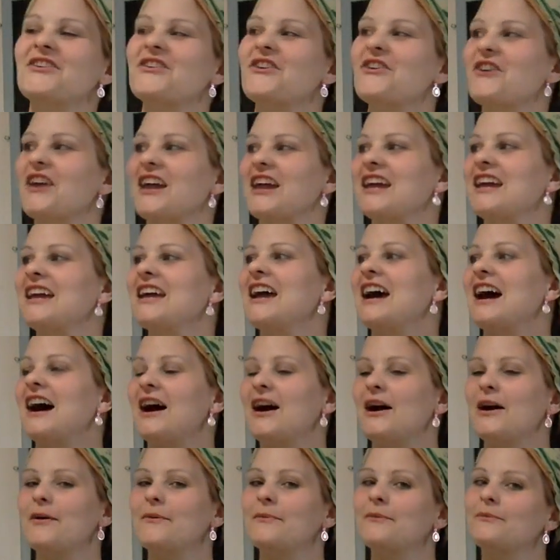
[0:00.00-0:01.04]
okay.
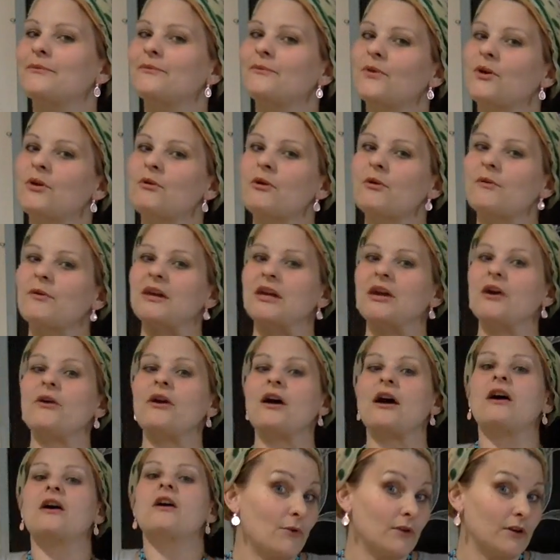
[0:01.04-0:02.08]
Where were we? Oh
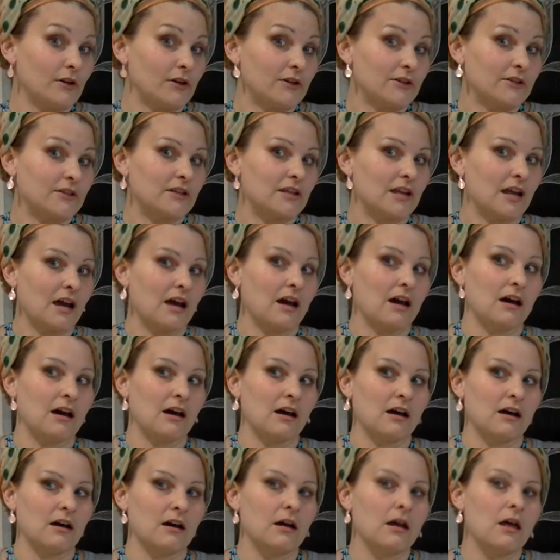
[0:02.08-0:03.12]
yeah, orders.
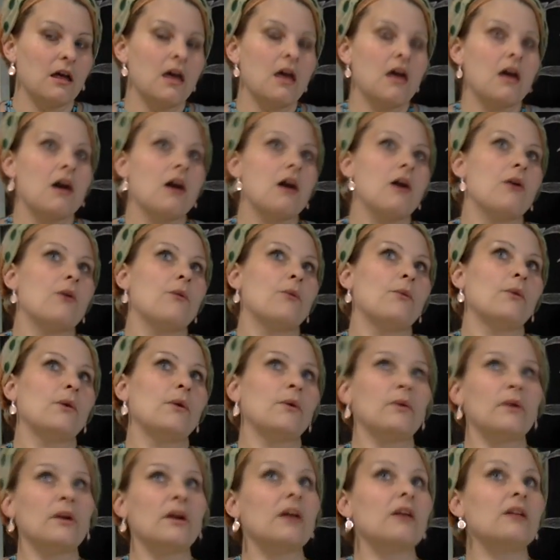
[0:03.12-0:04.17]
We
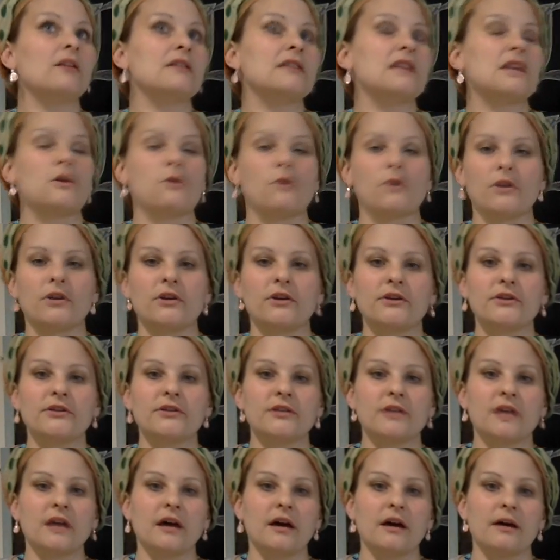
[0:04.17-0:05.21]
will take
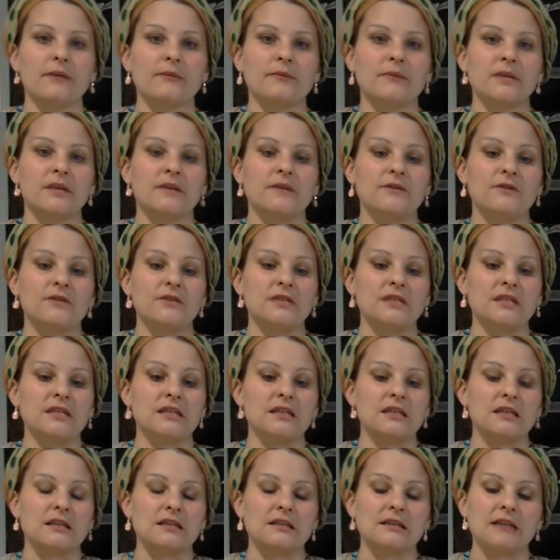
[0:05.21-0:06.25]
orders if you see
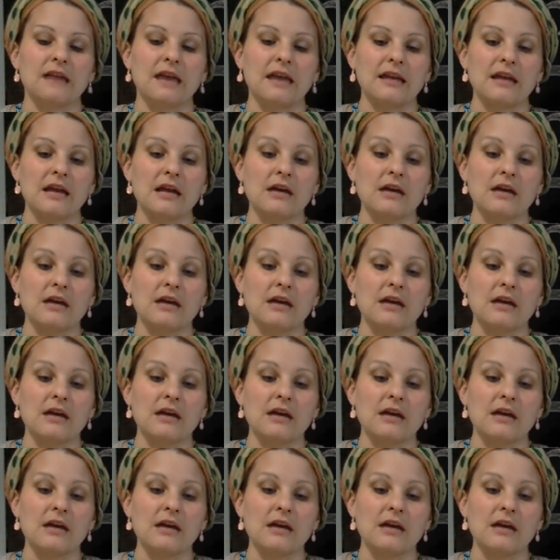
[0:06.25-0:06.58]
the sign